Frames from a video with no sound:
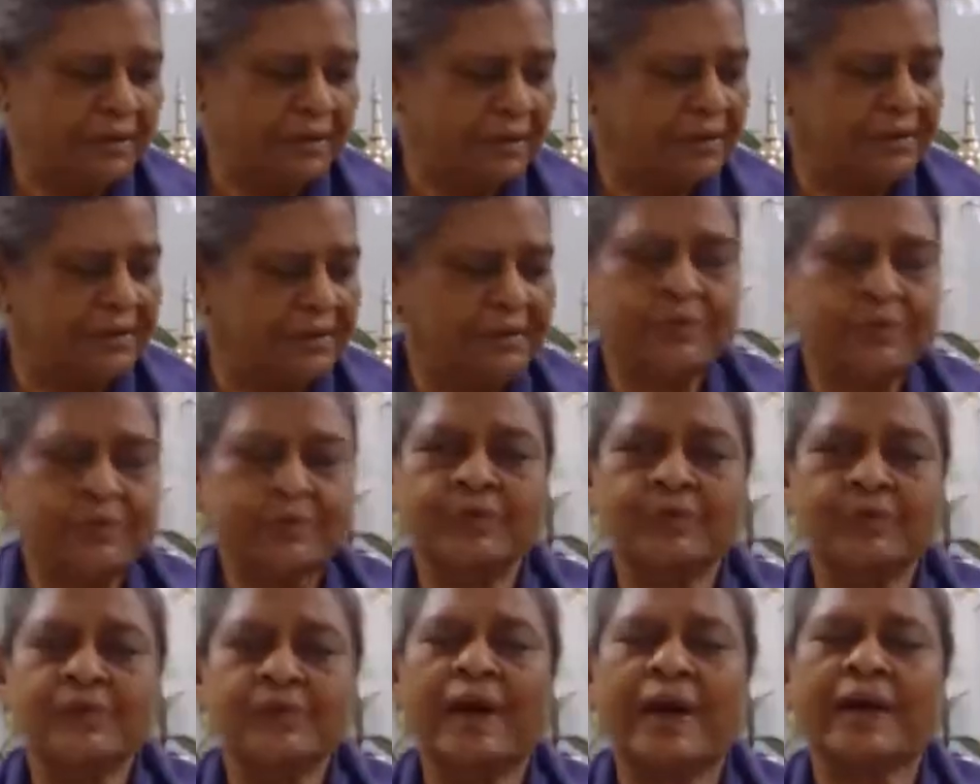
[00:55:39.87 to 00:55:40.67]

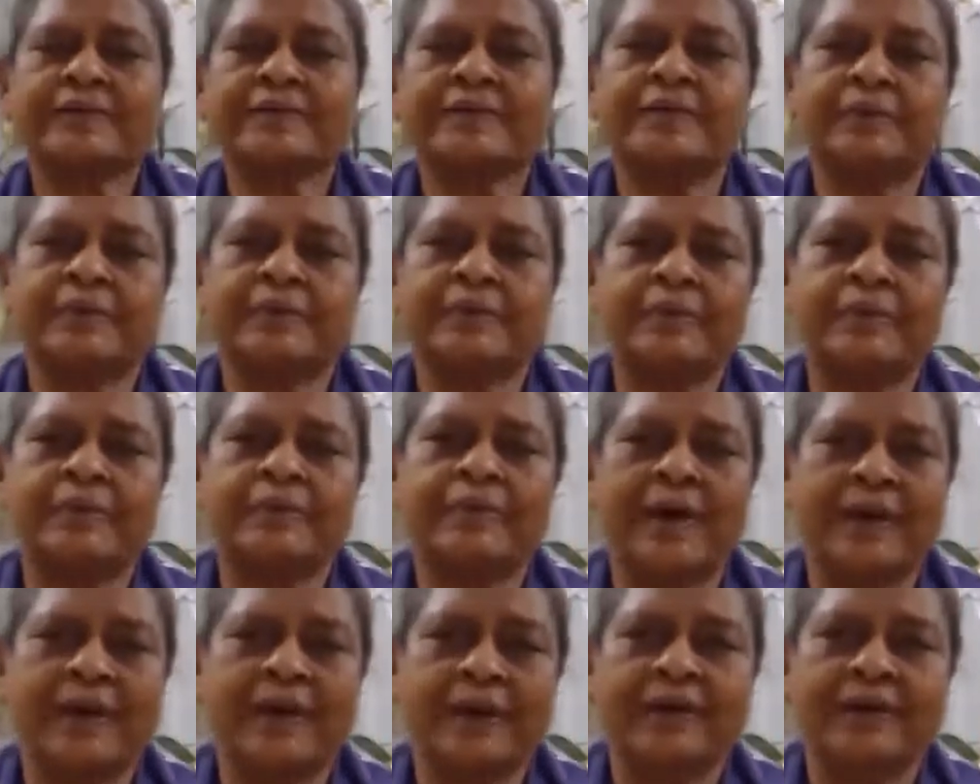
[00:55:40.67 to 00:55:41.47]
supposed to be
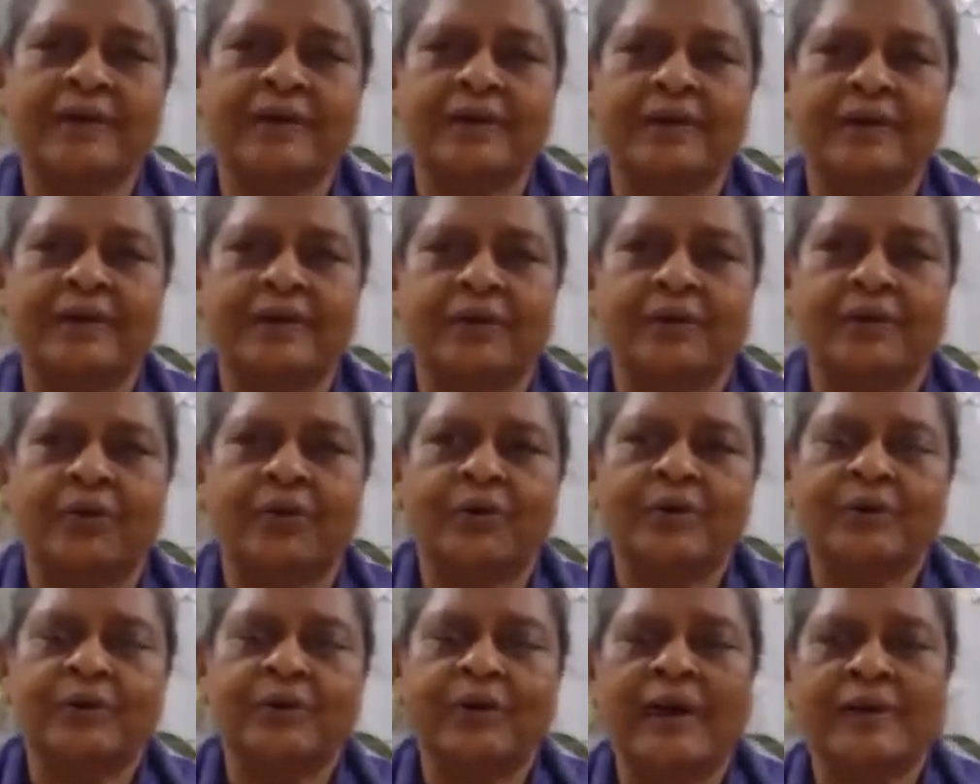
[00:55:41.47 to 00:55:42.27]
accepted by
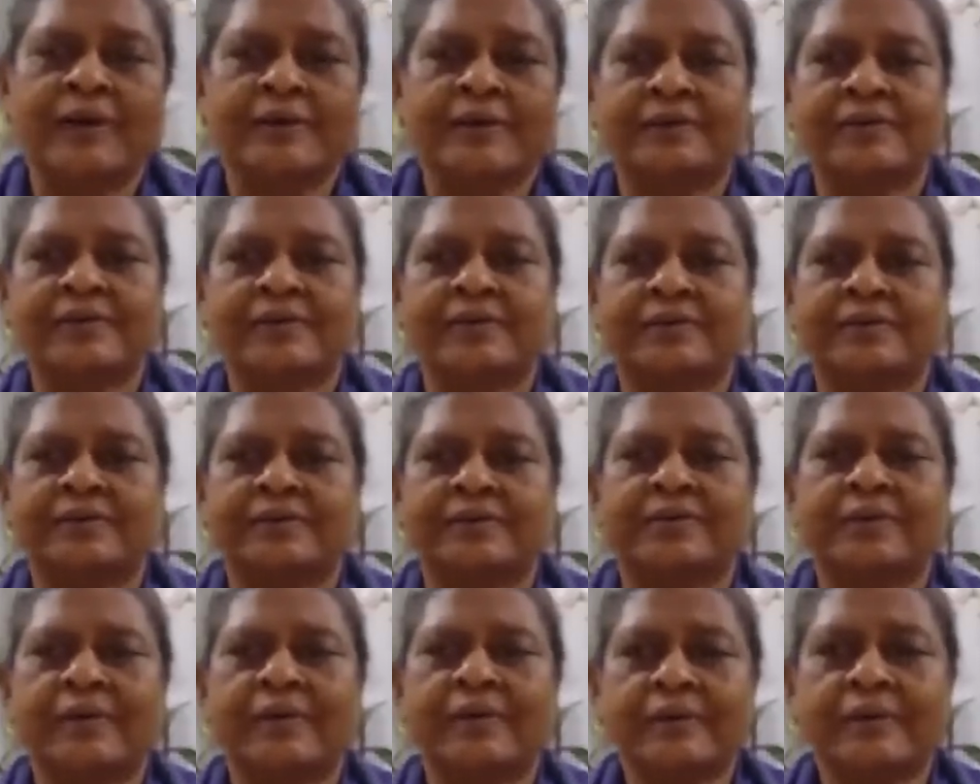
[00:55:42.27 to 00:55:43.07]
all, as it,
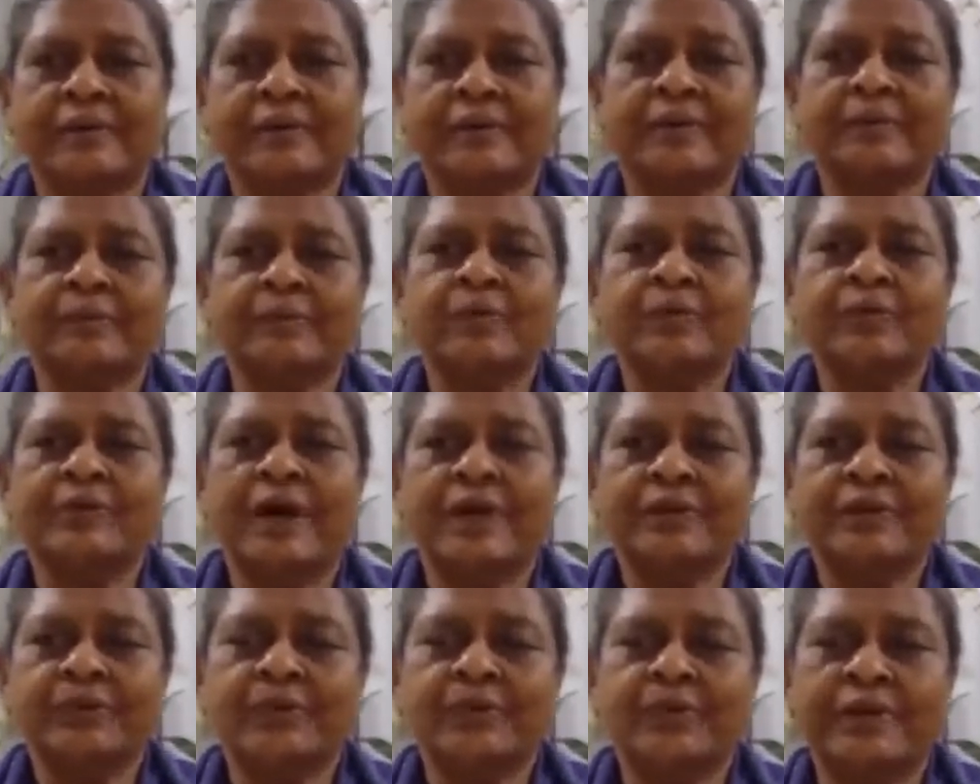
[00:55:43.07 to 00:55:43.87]
the
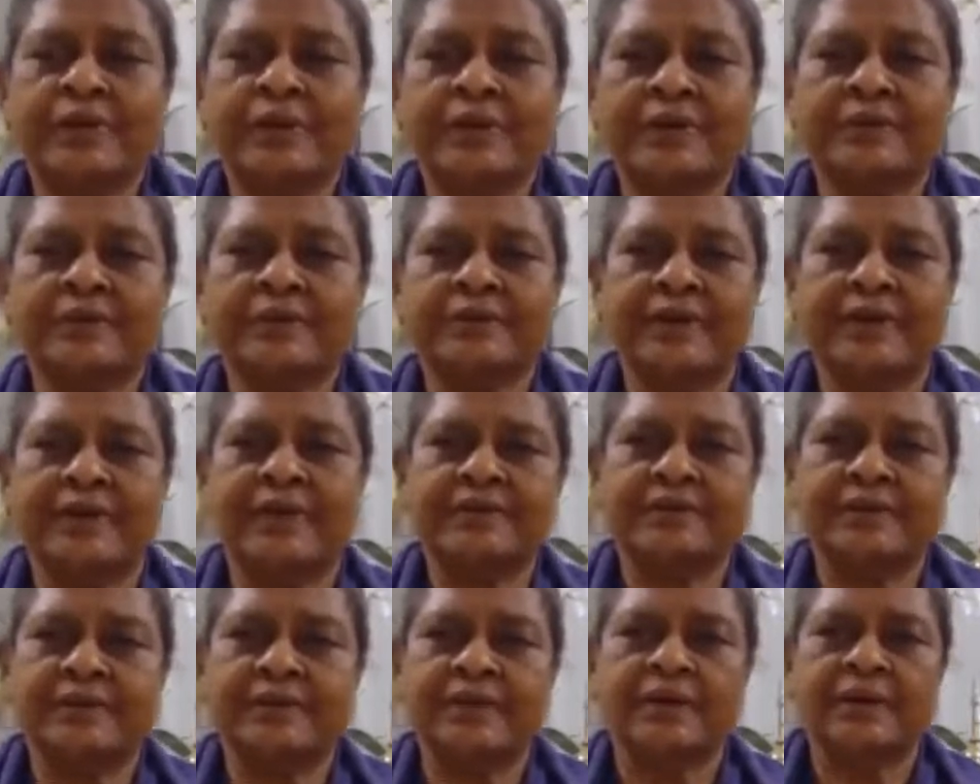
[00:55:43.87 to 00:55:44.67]
Buddha's word
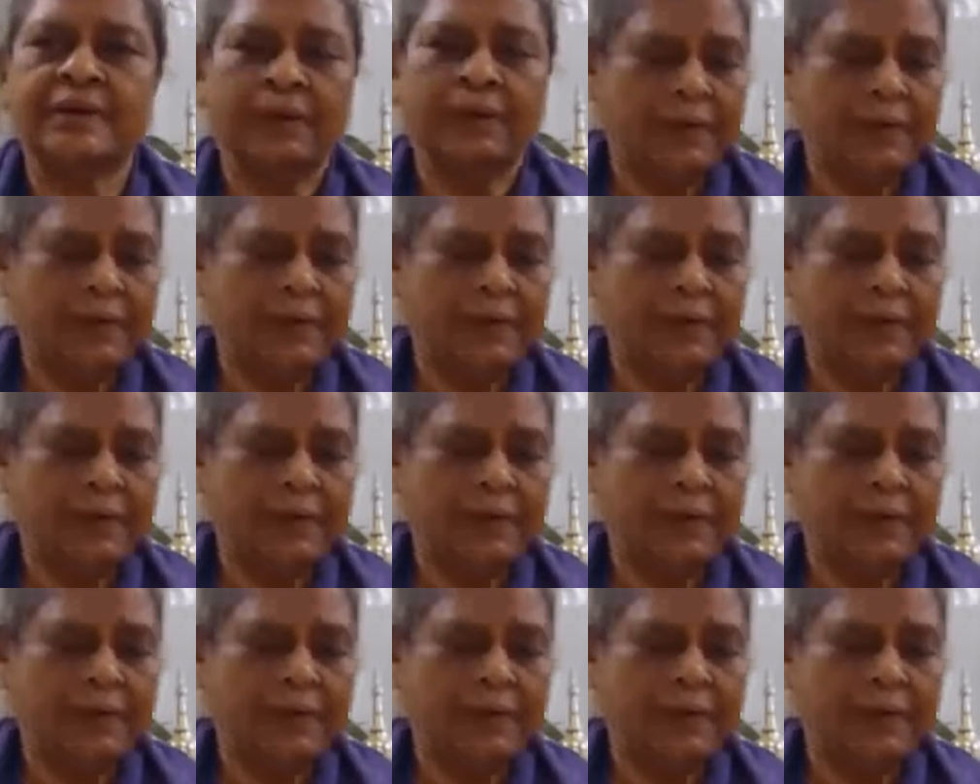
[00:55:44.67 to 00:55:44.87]
says,